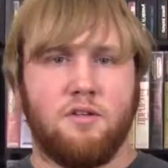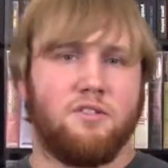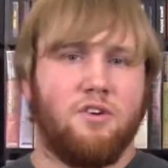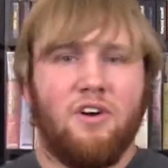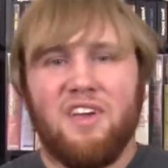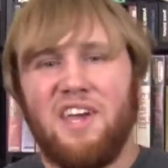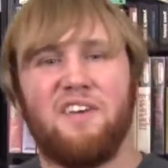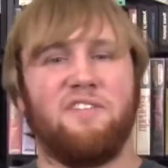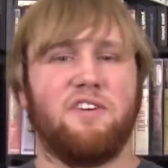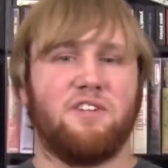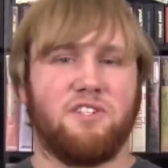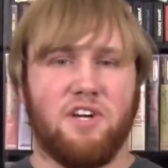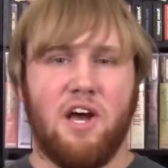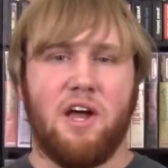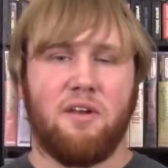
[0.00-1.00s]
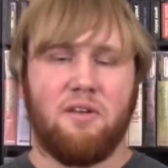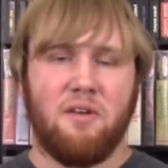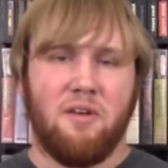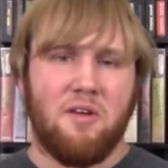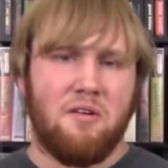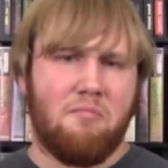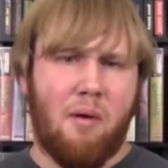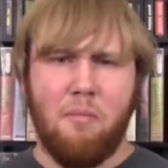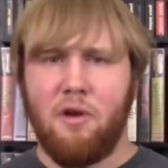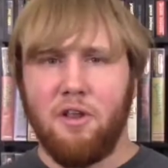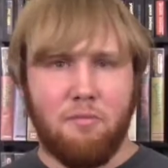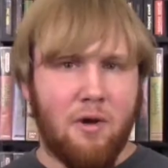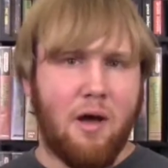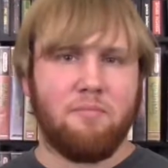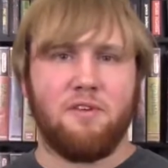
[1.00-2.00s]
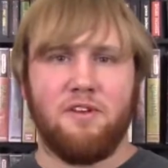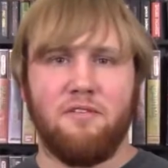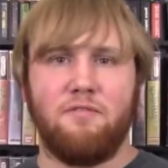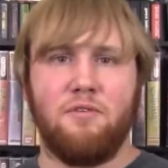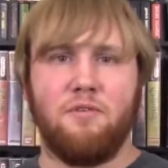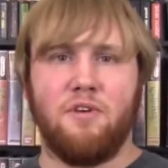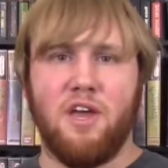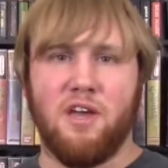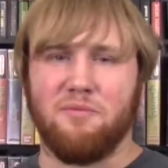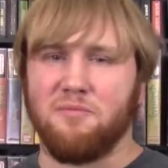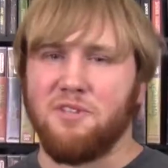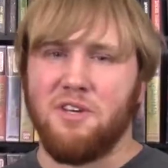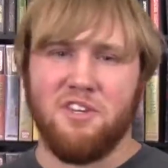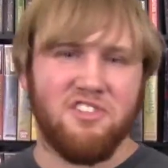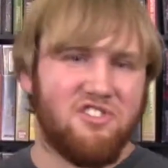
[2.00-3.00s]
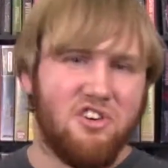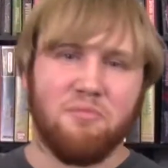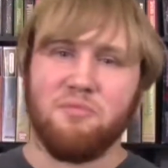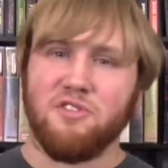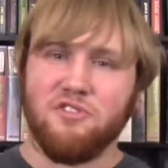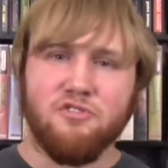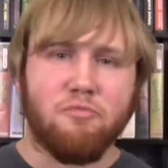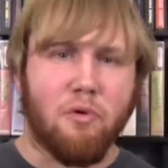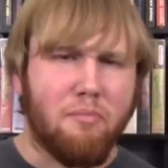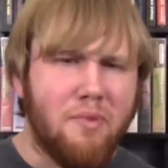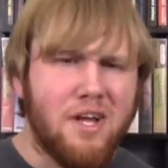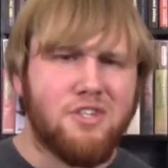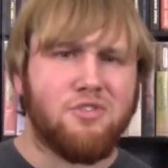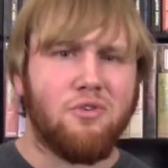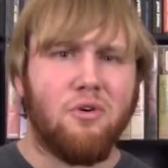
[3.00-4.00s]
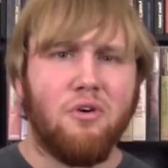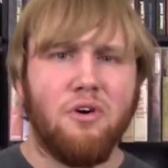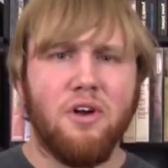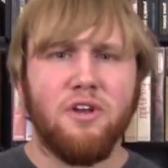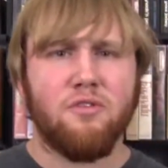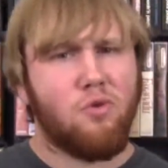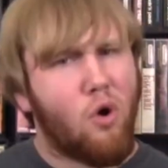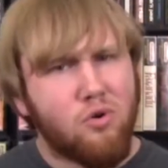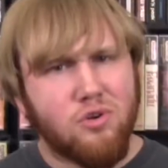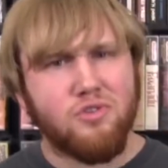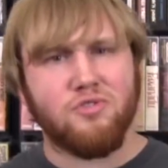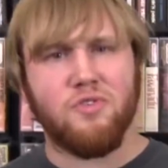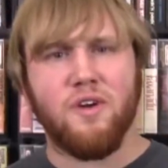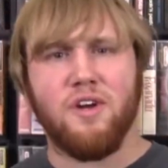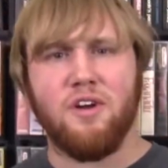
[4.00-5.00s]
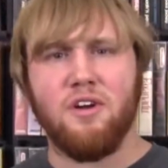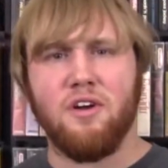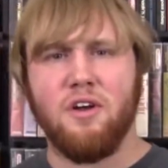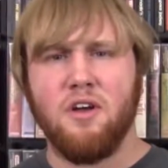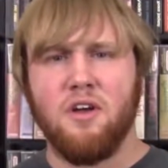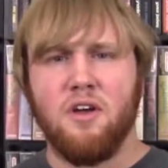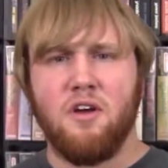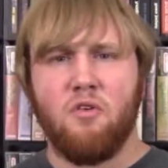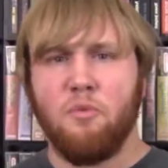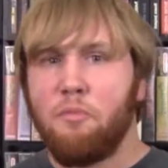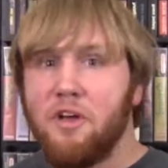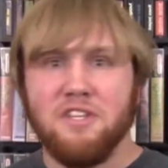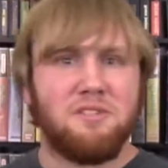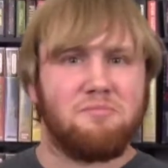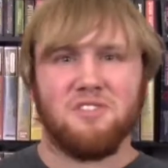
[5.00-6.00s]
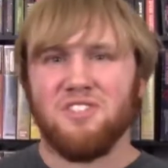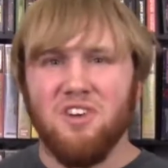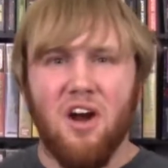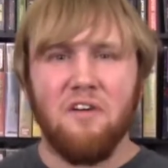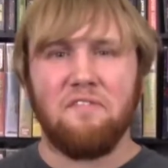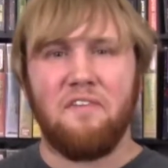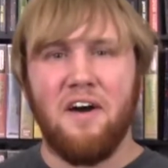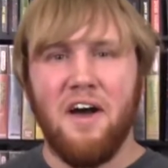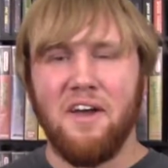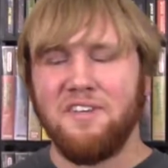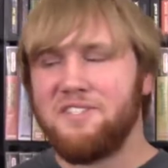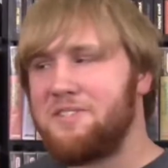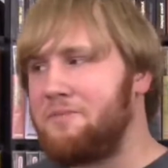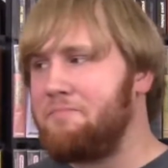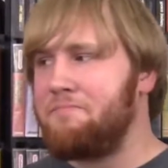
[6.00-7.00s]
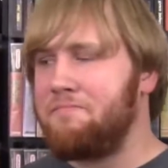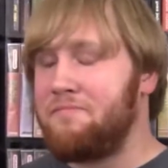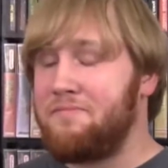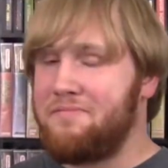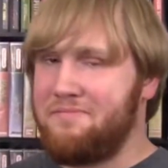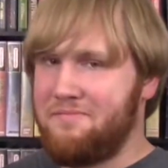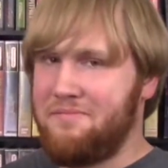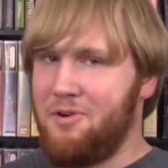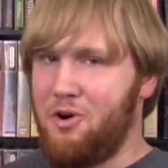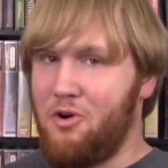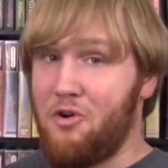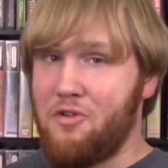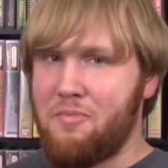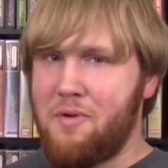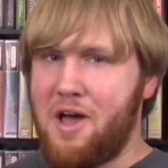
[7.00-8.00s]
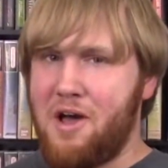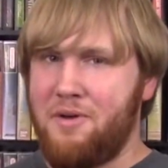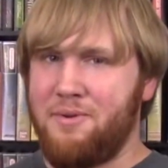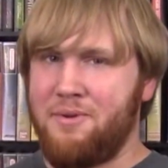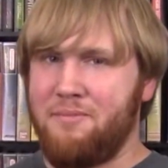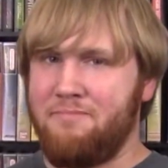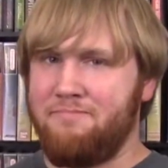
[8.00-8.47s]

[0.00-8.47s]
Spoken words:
So I gave it a shot. My buddy popped in a few games. He showed me Super Metroid, Chrono Trigger, we played some Star Fox, Earthbound.